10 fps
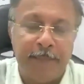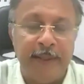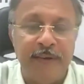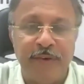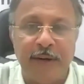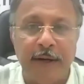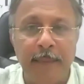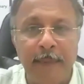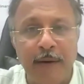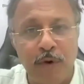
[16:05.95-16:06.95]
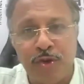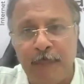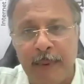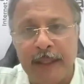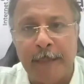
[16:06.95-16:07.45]
Prince Nagi may want
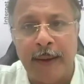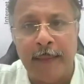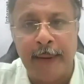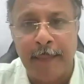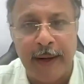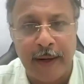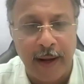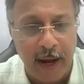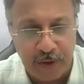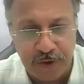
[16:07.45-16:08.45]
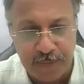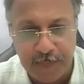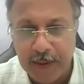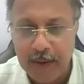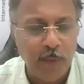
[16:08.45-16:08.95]
to make the payment by cash.
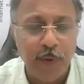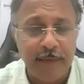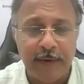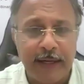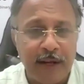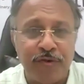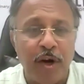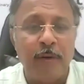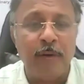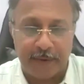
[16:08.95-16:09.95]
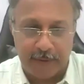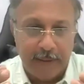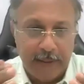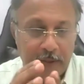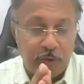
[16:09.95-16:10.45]
Whatever, does not matter.
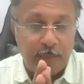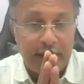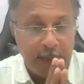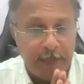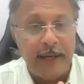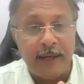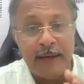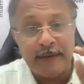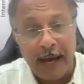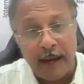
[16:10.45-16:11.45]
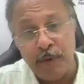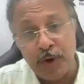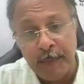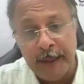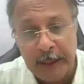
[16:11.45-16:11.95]
So, but in my case, I
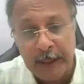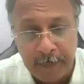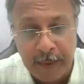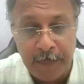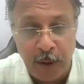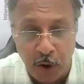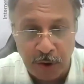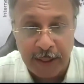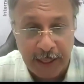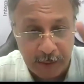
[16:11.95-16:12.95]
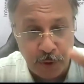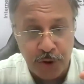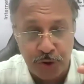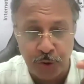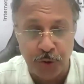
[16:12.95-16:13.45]
want to make the payment by online. I
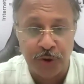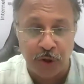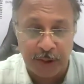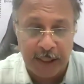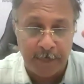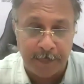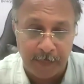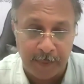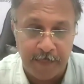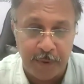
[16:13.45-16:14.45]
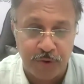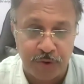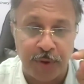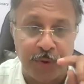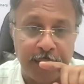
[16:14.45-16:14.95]
want to show you the online payment. I'm
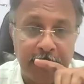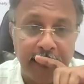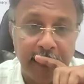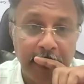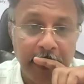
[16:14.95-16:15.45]
just showing that.